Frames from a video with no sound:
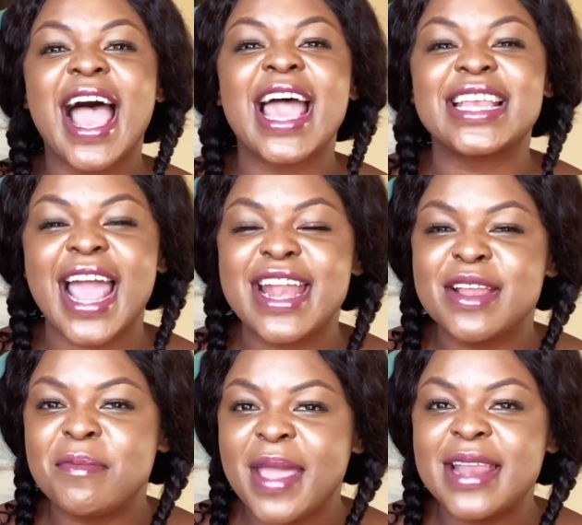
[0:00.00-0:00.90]
and I
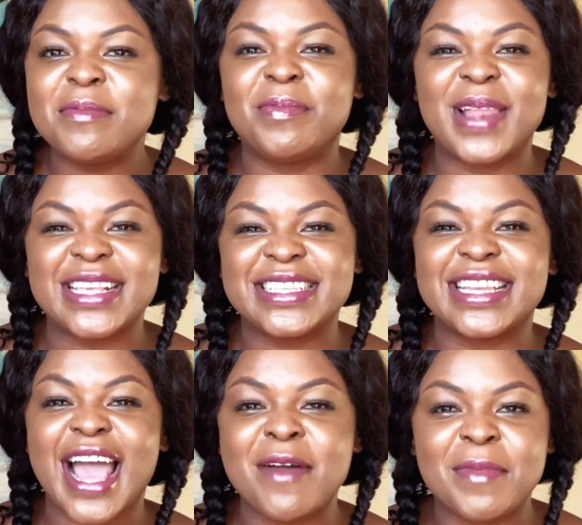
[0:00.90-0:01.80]
remain Blessing
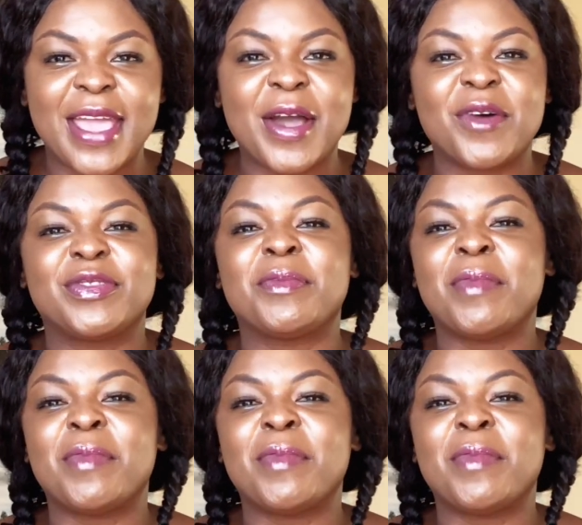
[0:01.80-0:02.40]
Ame of the